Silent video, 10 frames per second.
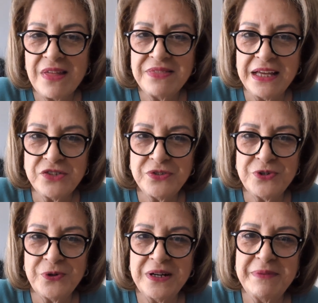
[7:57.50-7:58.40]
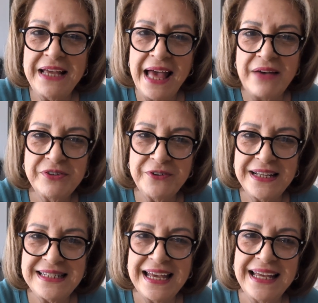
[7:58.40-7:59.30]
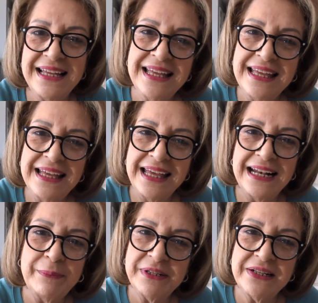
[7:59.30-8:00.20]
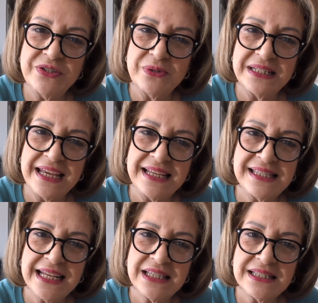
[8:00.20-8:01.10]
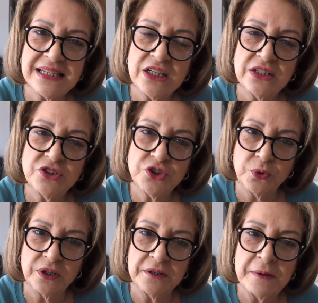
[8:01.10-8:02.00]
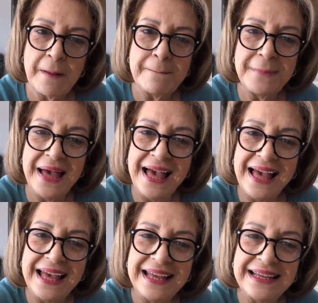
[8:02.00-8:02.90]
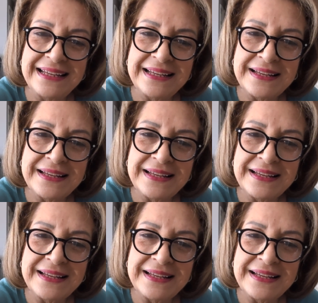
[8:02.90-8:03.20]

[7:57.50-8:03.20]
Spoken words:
Thanks for joining me. Have a great day. And I'm going to do a taste test short. Bye.